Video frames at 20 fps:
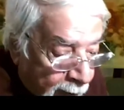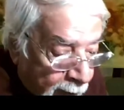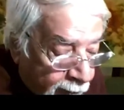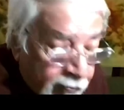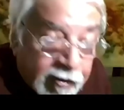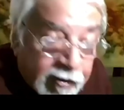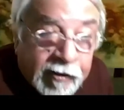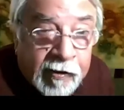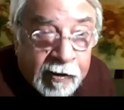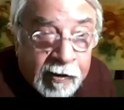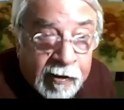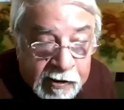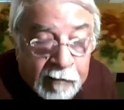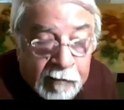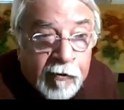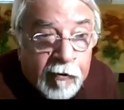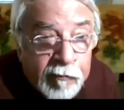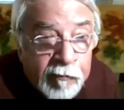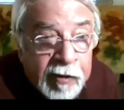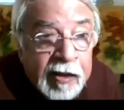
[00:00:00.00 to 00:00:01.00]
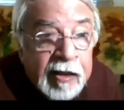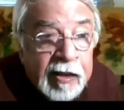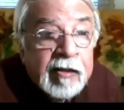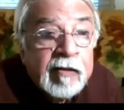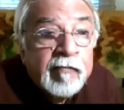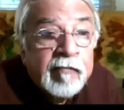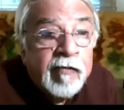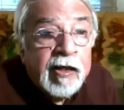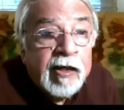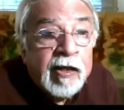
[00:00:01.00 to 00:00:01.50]
with some of my
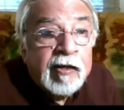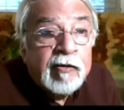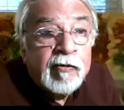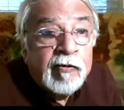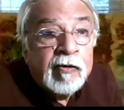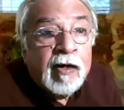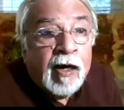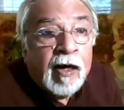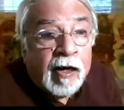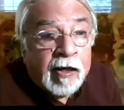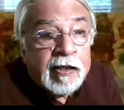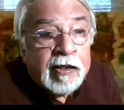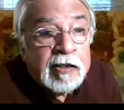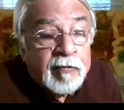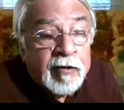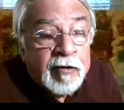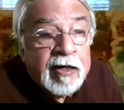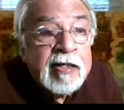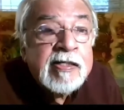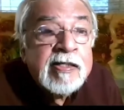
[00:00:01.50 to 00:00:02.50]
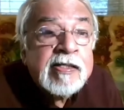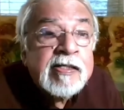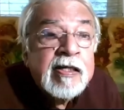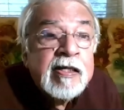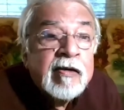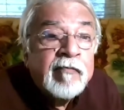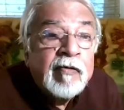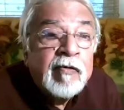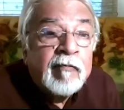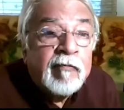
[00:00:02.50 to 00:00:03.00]
very good artist friends.
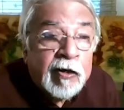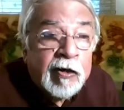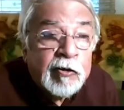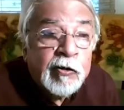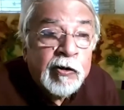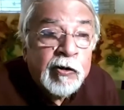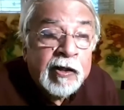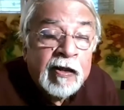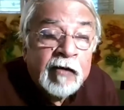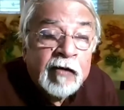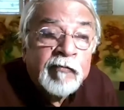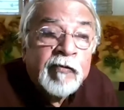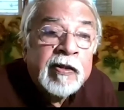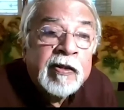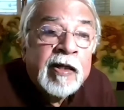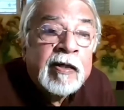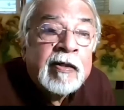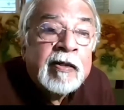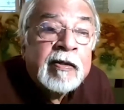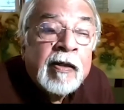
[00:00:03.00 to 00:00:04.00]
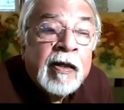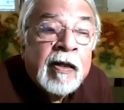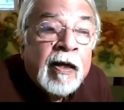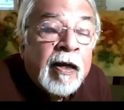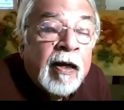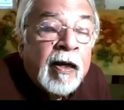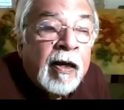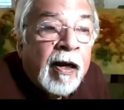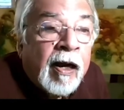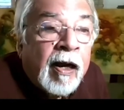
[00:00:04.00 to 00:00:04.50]
We worked together for that.
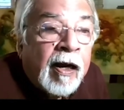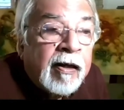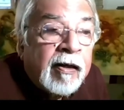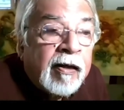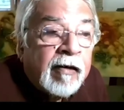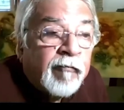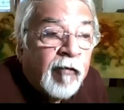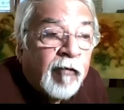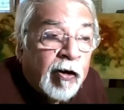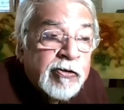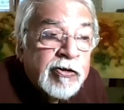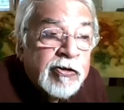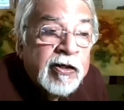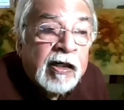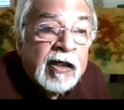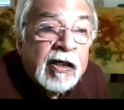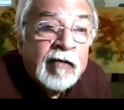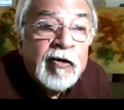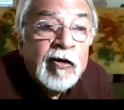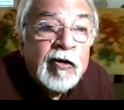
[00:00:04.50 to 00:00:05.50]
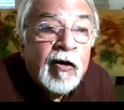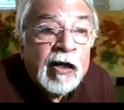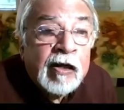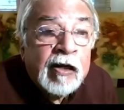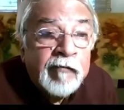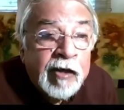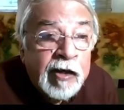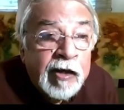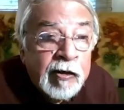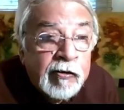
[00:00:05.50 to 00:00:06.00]
And fortunately, we got a
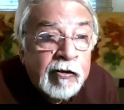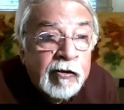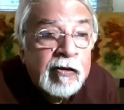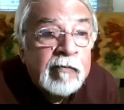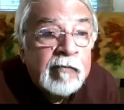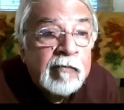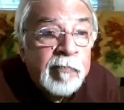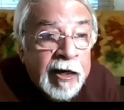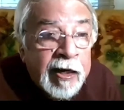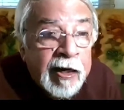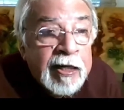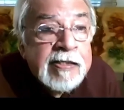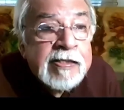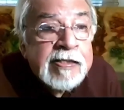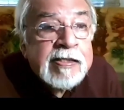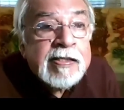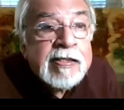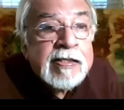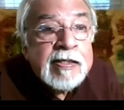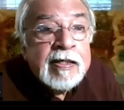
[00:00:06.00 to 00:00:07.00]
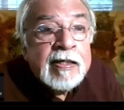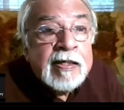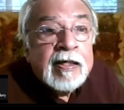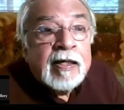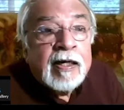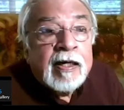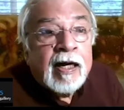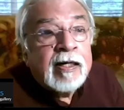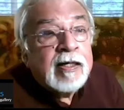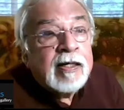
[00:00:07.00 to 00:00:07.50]
very good place
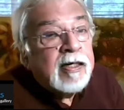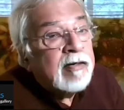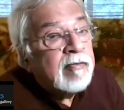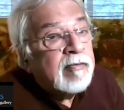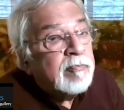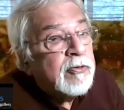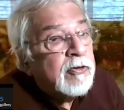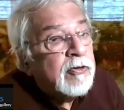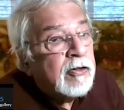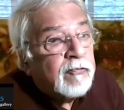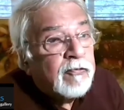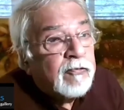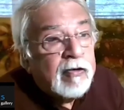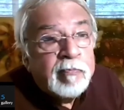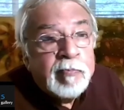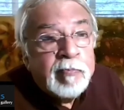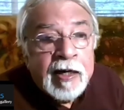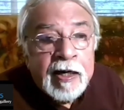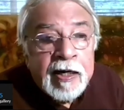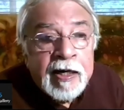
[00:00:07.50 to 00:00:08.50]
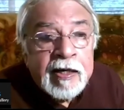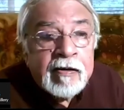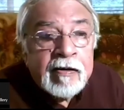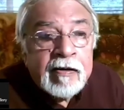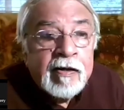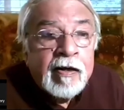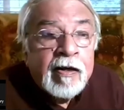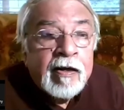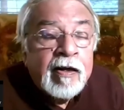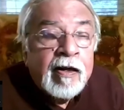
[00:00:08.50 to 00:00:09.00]
and a beautiful building.
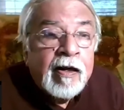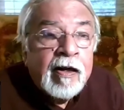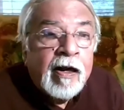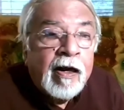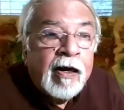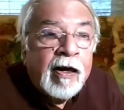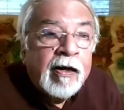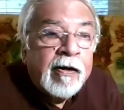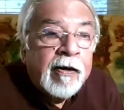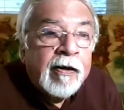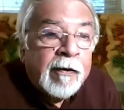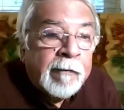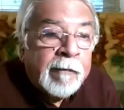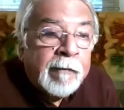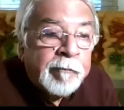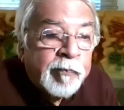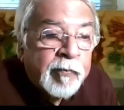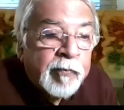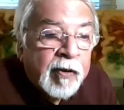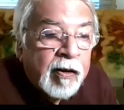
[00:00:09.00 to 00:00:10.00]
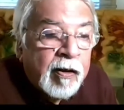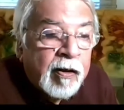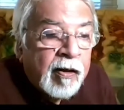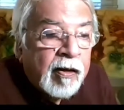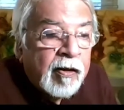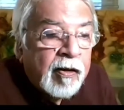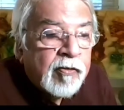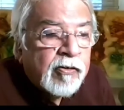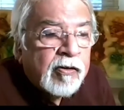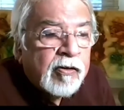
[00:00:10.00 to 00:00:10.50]
And
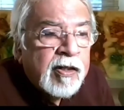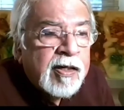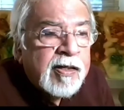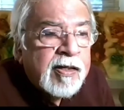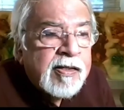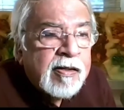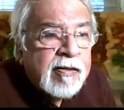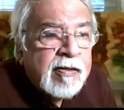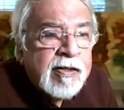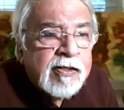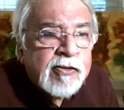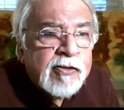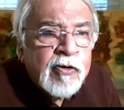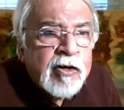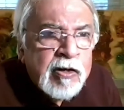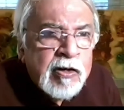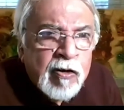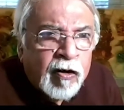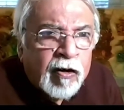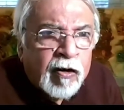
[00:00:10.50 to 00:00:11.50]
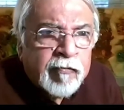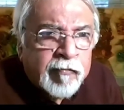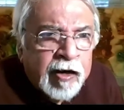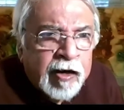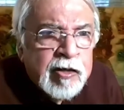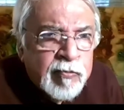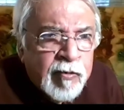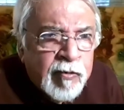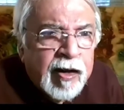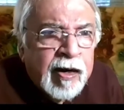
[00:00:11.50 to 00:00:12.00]
so there is it's going on
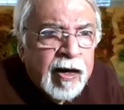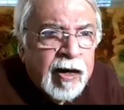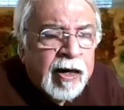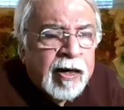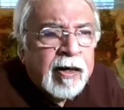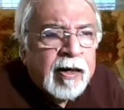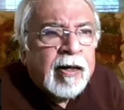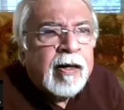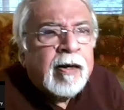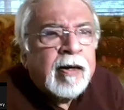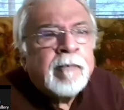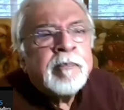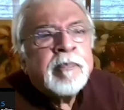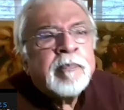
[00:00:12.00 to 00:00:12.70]
quite well. And a